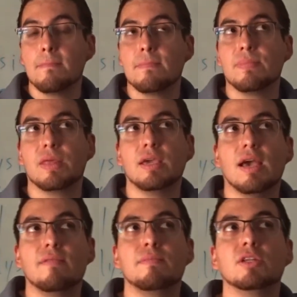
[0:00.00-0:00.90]
they
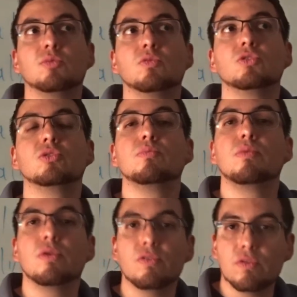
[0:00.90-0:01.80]
have much more
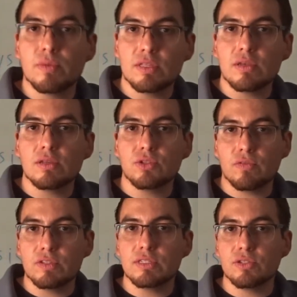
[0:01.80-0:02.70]
support for mental health
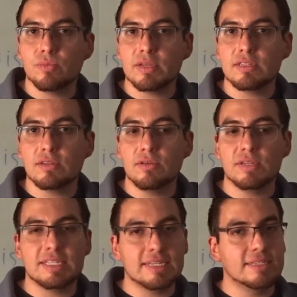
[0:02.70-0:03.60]
services in New Mexico
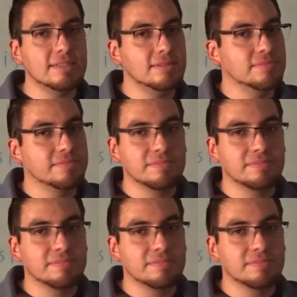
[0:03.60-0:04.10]
and Texas.